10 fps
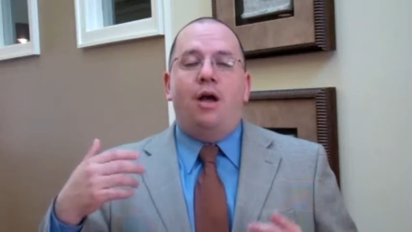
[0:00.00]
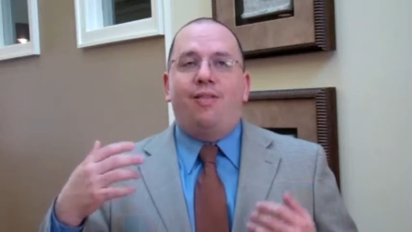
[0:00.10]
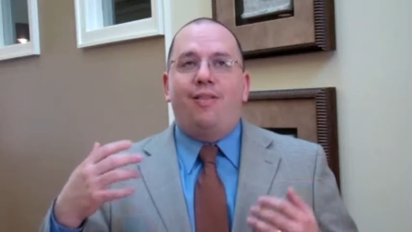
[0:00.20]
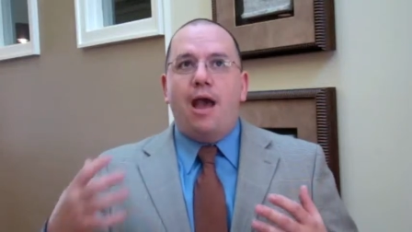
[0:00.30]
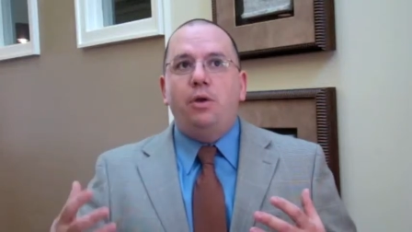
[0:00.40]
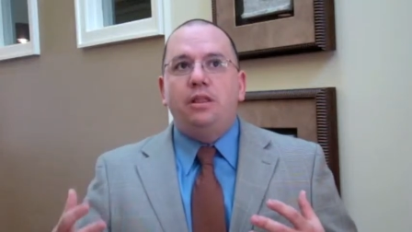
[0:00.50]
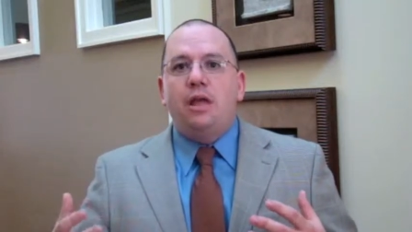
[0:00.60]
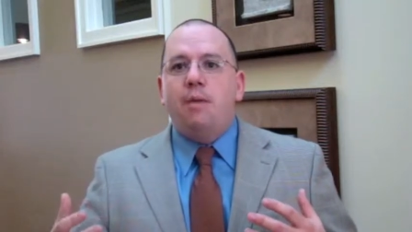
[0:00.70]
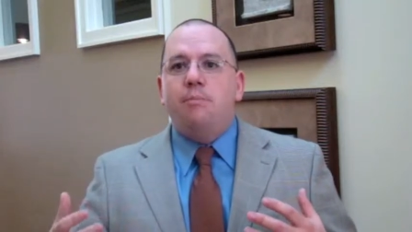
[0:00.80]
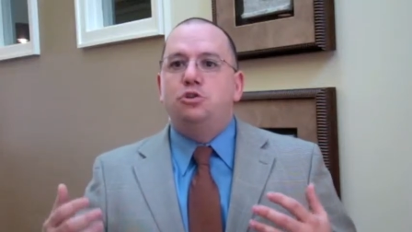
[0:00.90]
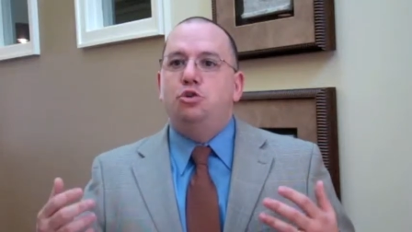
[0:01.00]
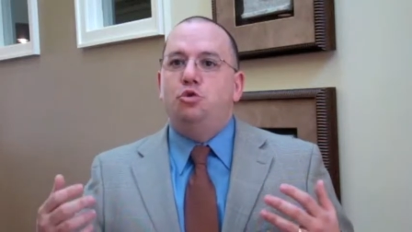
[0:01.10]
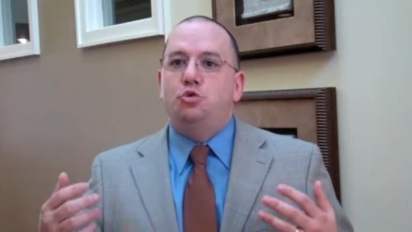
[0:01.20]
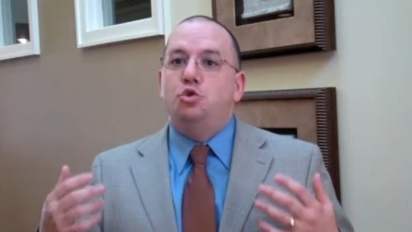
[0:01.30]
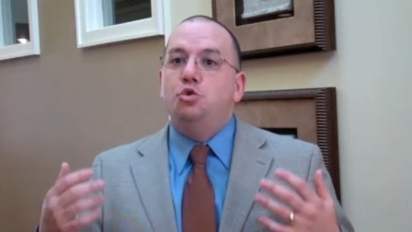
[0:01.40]
allowing them to
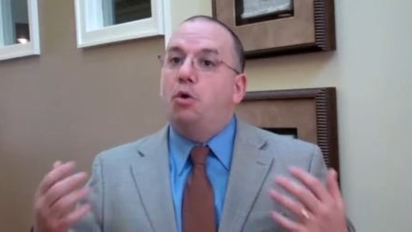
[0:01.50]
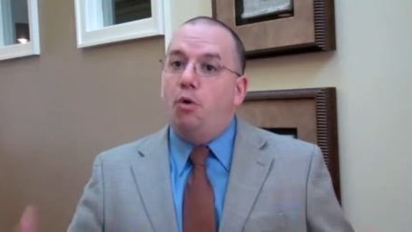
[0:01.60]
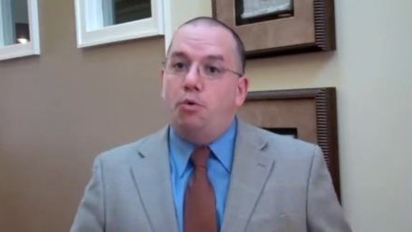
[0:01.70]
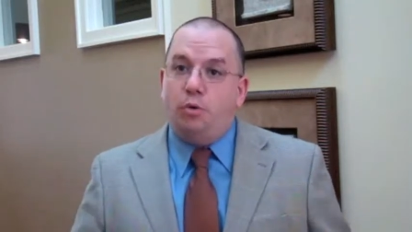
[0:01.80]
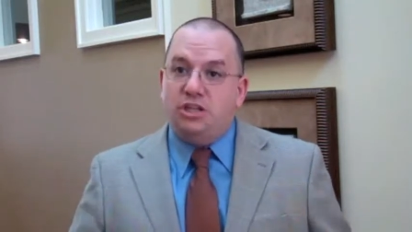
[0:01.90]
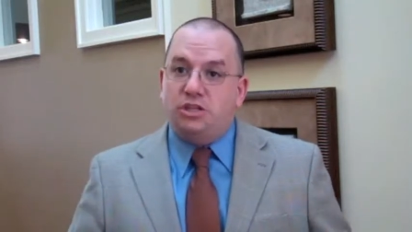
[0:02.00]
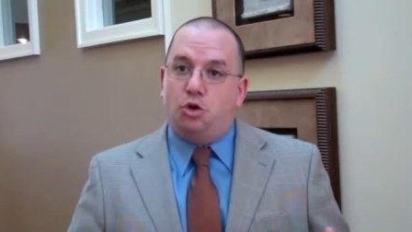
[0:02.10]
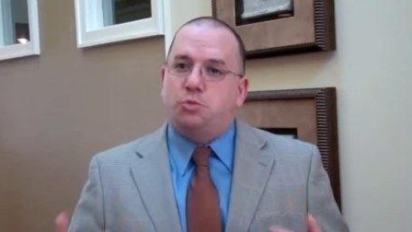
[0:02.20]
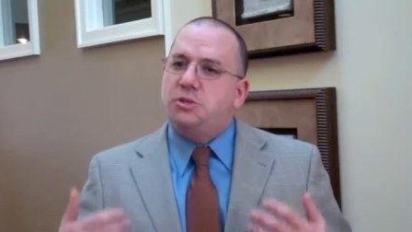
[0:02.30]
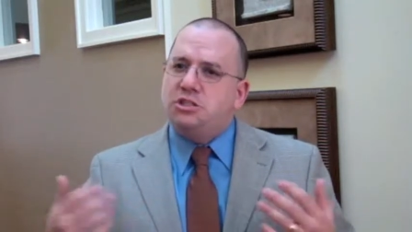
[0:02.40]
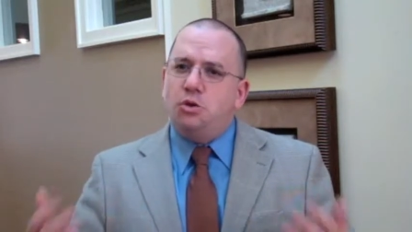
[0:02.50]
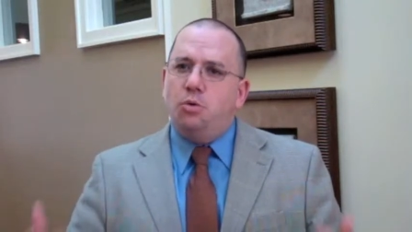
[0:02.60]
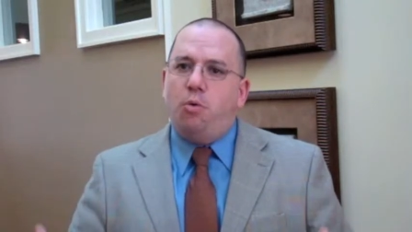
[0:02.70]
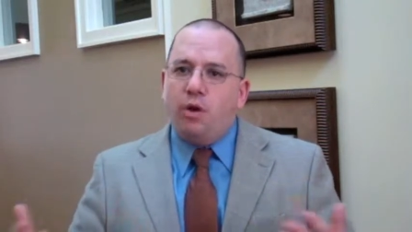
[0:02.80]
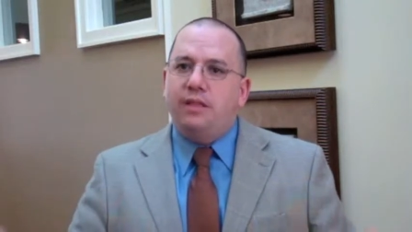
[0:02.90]
do their own research, but still
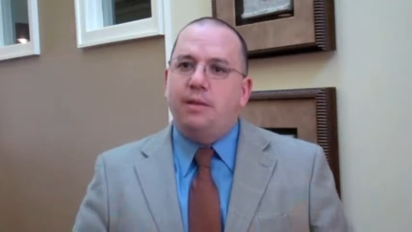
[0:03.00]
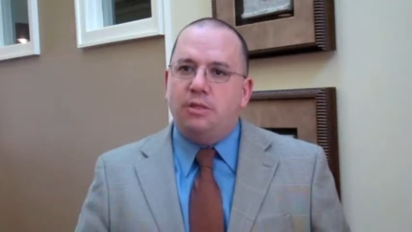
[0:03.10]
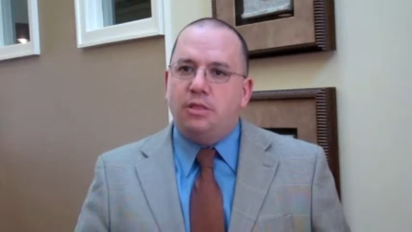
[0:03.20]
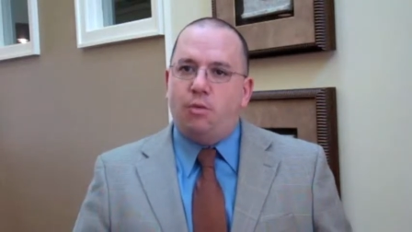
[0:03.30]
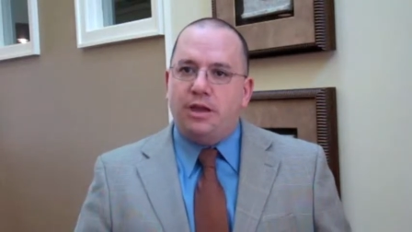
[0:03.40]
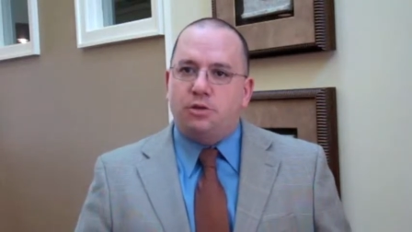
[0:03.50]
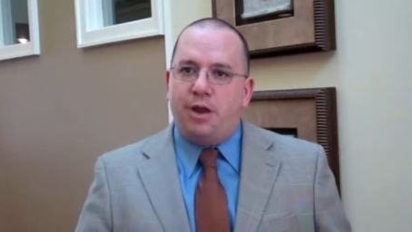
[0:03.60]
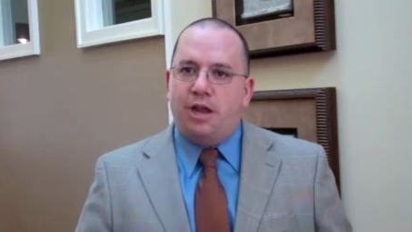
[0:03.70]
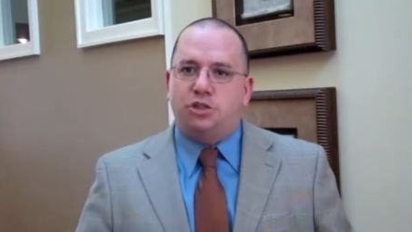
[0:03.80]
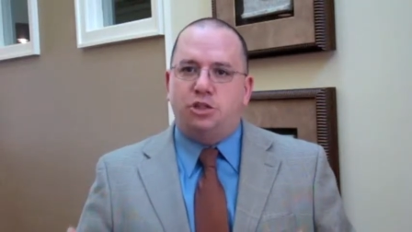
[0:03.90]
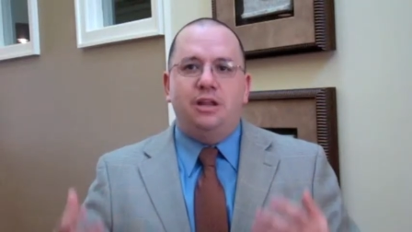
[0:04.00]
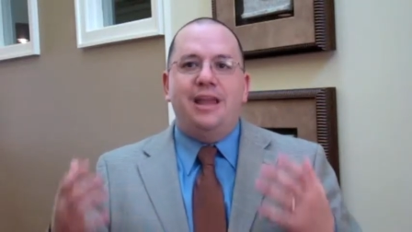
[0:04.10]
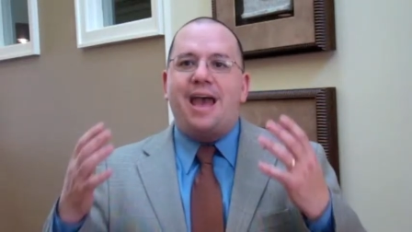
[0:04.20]
pointing them in the right direction